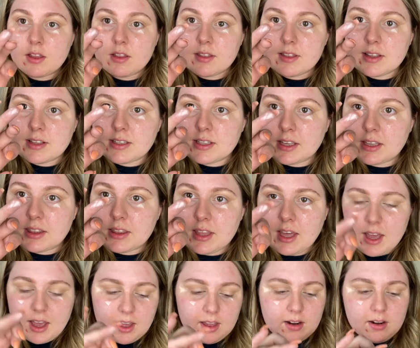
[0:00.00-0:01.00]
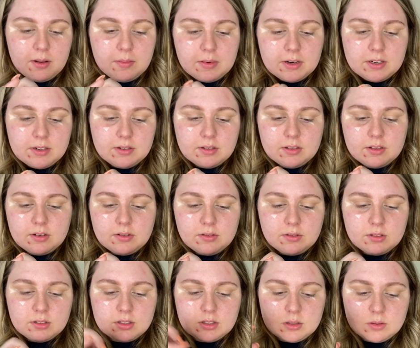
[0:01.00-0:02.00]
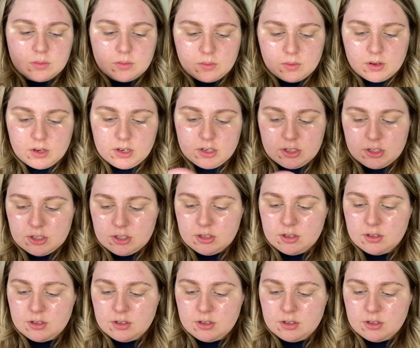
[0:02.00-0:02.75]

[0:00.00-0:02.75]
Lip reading: Looks like that. I'm gonna do a little swatch.